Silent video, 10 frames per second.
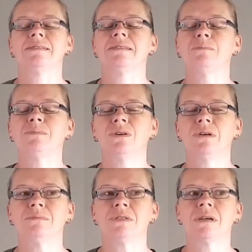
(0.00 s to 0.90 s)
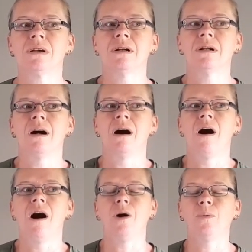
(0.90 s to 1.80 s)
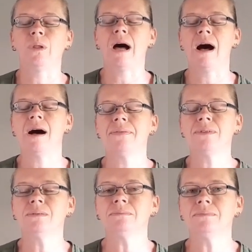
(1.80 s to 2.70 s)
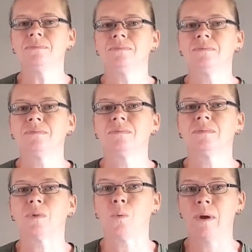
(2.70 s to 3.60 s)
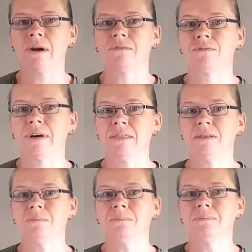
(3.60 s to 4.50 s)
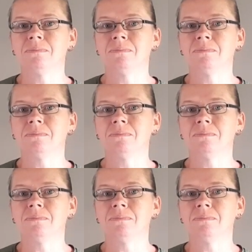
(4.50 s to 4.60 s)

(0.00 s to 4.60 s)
Sometimes I will heart them when I've read them,